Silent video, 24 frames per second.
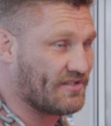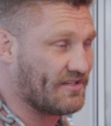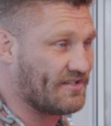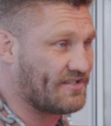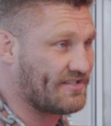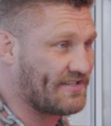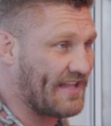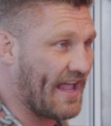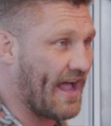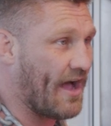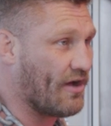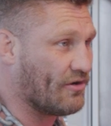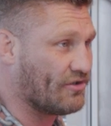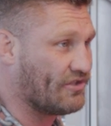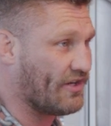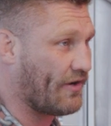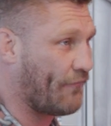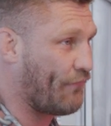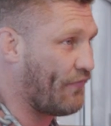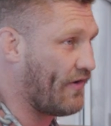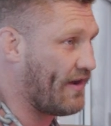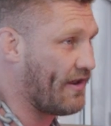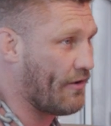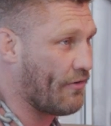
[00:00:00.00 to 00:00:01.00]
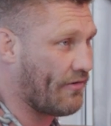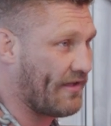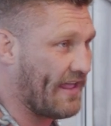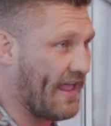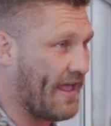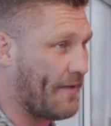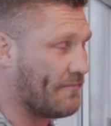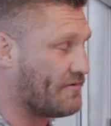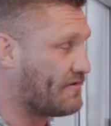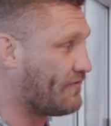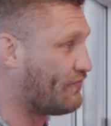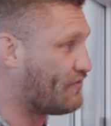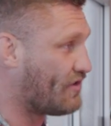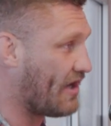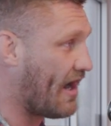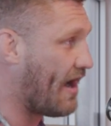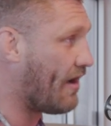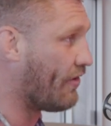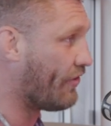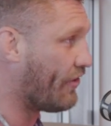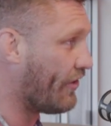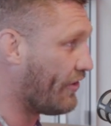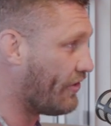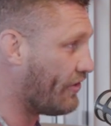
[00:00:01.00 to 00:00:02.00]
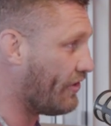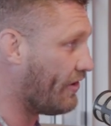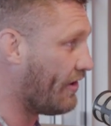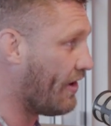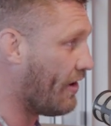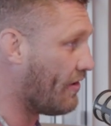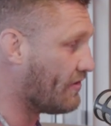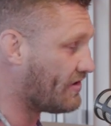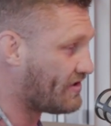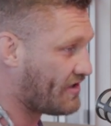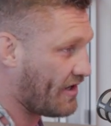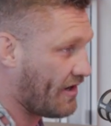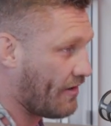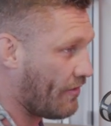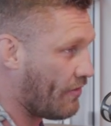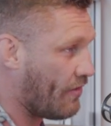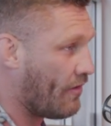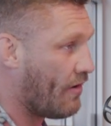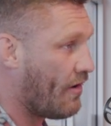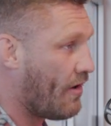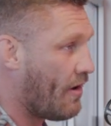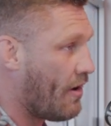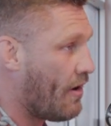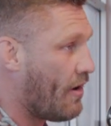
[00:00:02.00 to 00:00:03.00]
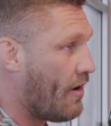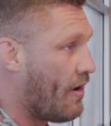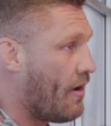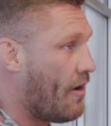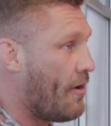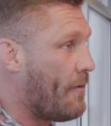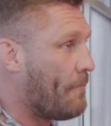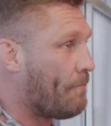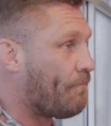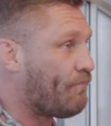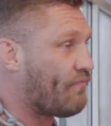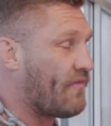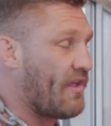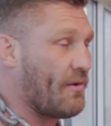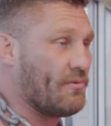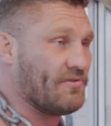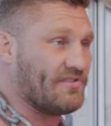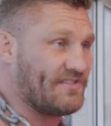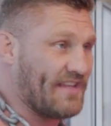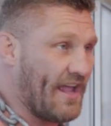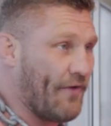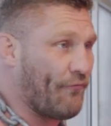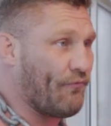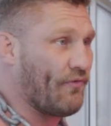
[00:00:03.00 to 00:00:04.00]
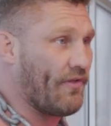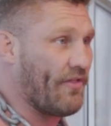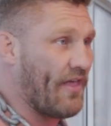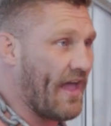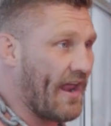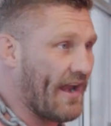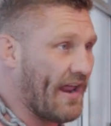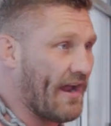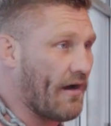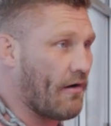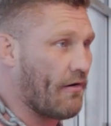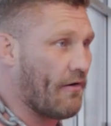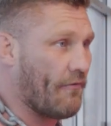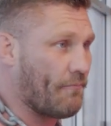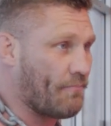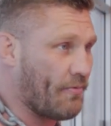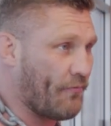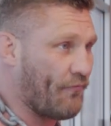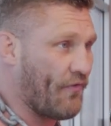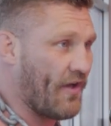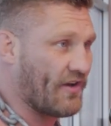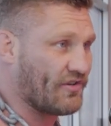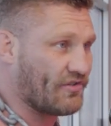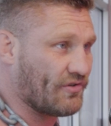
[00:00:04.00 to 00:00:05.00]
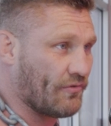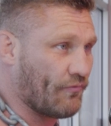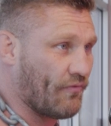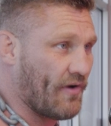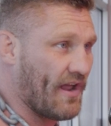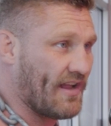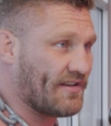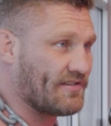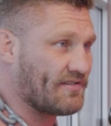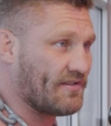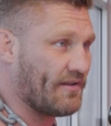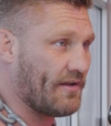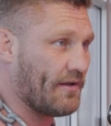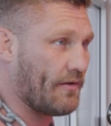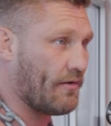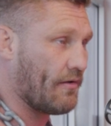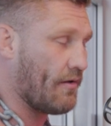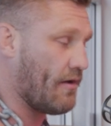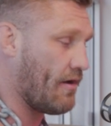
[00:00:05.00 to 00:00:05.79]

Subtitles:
nostalgic video games of childhood, So it was definitely that era of professional wrestling.